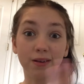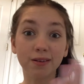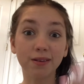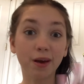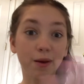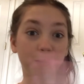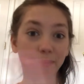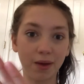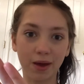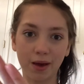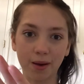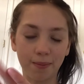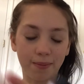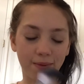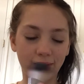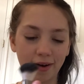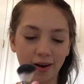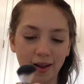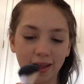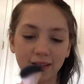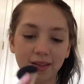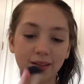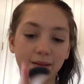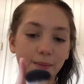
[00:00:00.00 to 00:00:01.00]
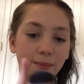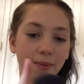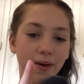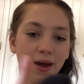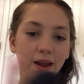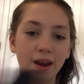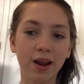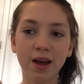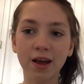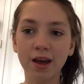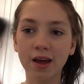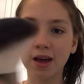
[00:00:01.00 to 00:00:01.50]
a makeup artist, but
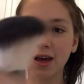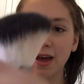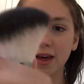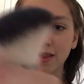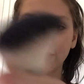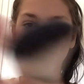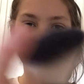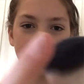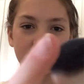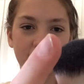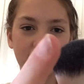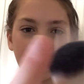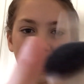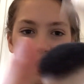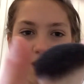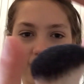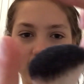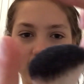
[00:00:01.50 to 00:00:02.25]
this has